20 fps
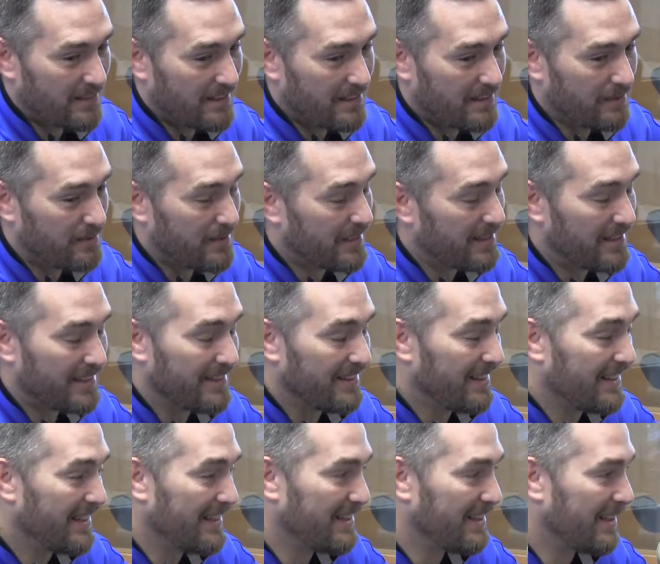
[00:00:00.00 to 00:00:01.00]
If they
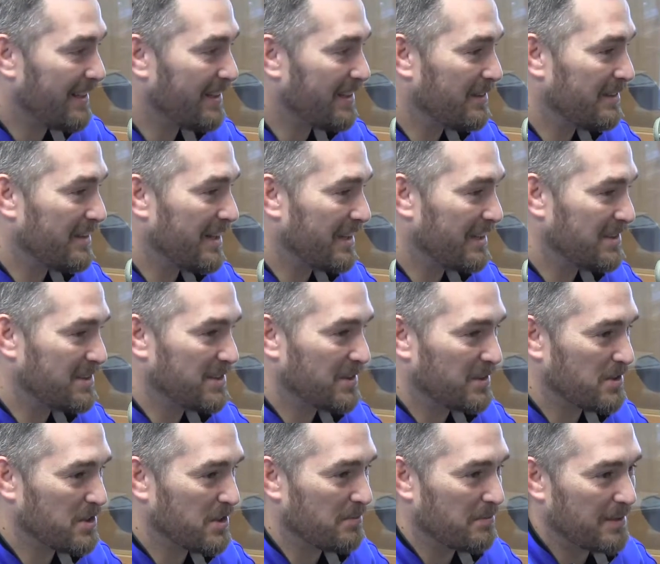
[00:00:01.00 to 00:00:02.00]
didn't land, I could
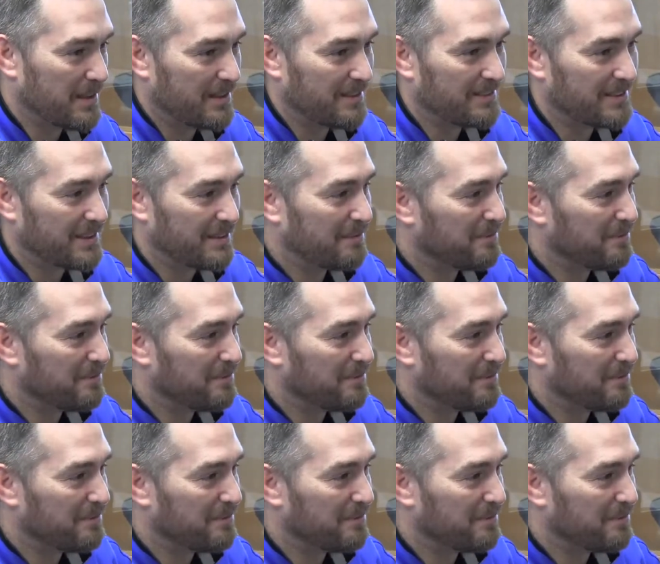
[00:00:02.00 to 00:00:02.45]
still jump out. Yeah.